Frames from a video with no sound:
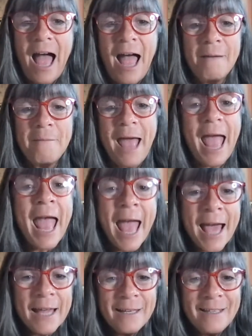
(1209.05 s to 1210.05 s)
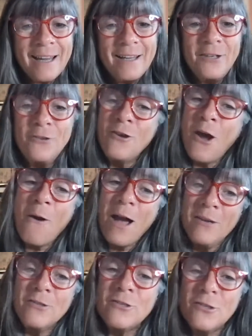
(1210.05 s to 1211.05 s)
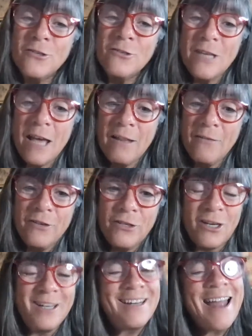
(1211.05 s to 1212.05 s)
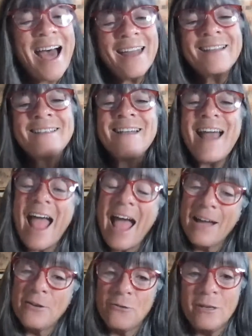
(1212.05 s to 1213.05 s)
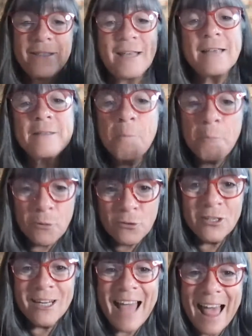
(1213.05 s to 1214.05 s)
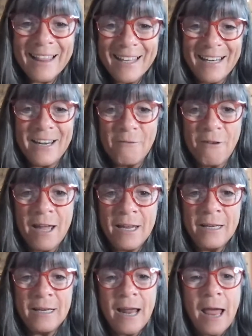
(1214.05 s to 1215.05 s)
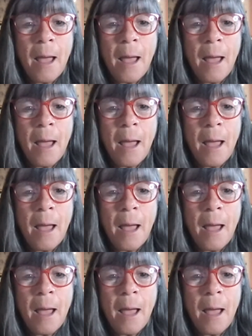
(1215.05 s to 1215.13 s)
And, you know, I used to do television, not as an actress, as a personality, right?